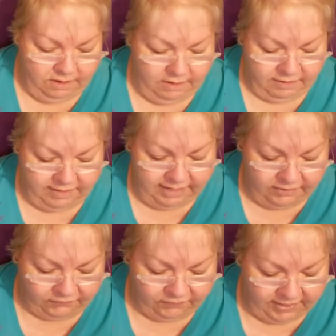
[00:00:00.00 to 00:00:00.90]
Thank you,
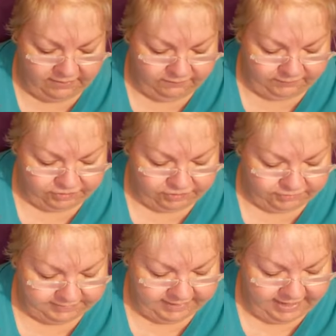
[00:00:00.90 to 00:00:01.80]
Sonny, for
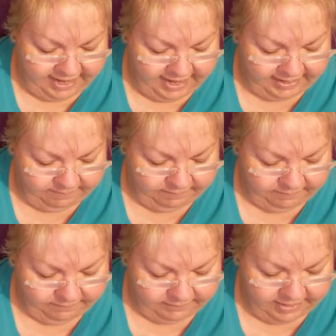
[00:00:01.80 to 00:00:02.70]
choosing Adam
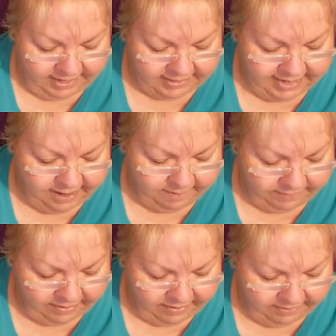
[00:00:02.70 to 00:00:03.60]
Adam
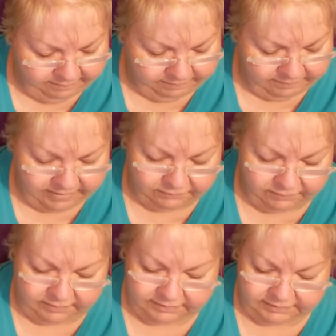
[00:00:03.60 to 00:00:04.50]
uh,
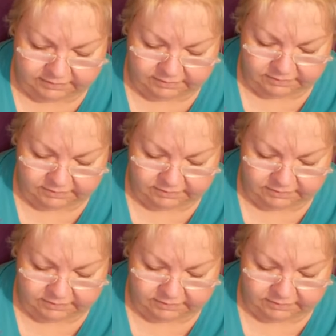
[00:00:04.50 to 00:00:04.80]
Minerals.